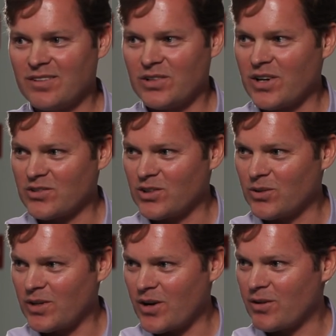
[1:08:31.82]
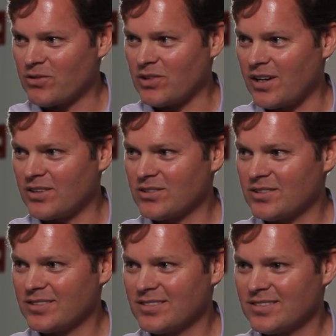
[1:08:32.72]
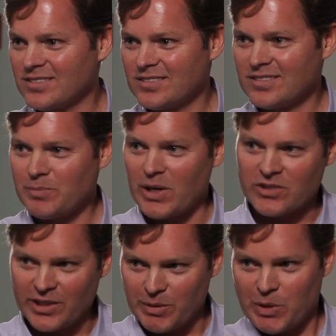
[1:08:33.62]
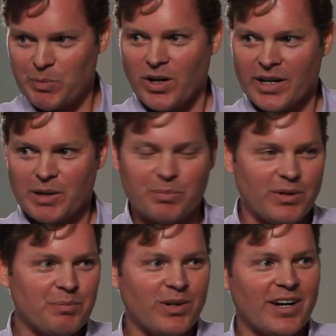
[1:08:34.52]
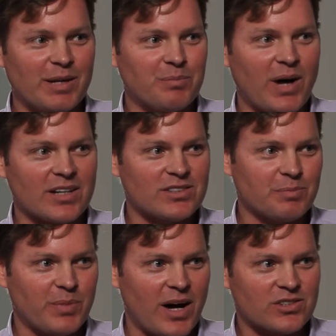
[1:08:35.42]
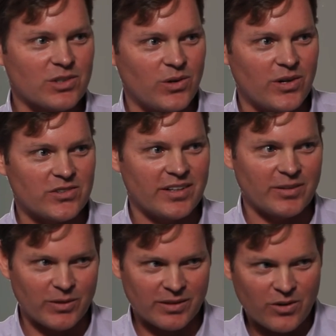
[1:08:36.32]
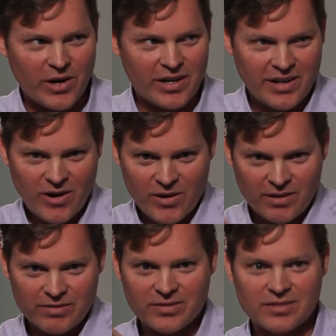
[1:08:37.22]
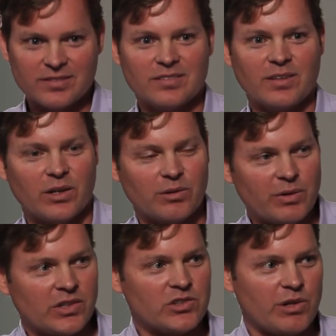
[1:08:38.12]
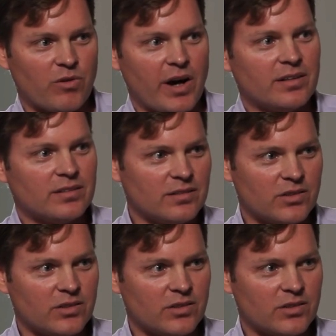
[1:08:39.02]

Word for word: you guys know narrative science, basically you plug in plug in box box scores and it will create a narrative. You'll essentially write a